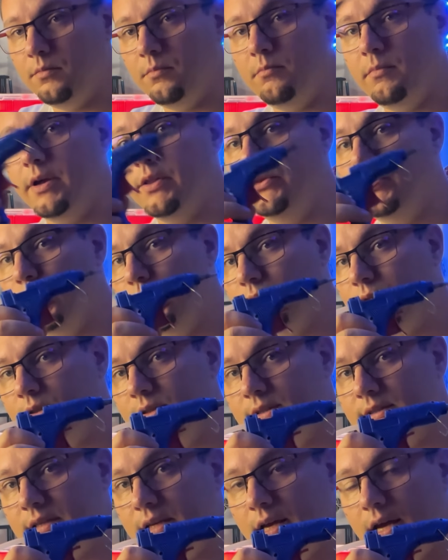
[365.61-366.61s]
My
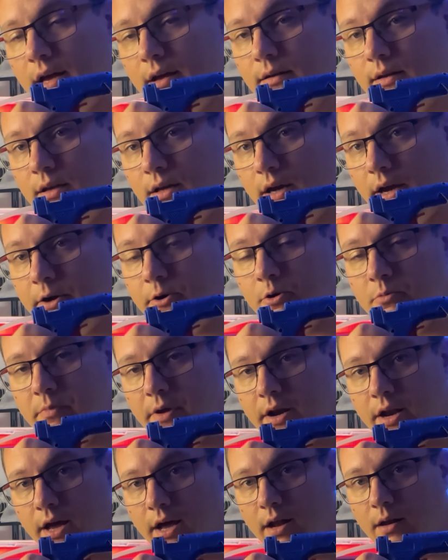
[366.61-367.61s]
daughter's
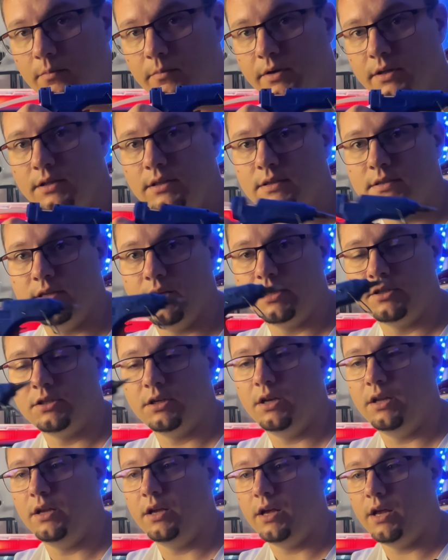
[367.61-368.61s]
Ironman helmet is
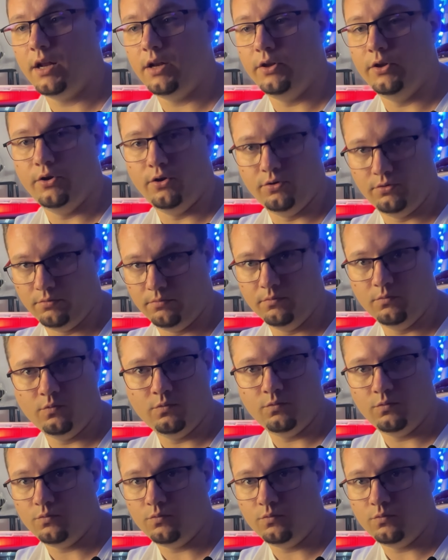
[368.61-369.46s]
actually held on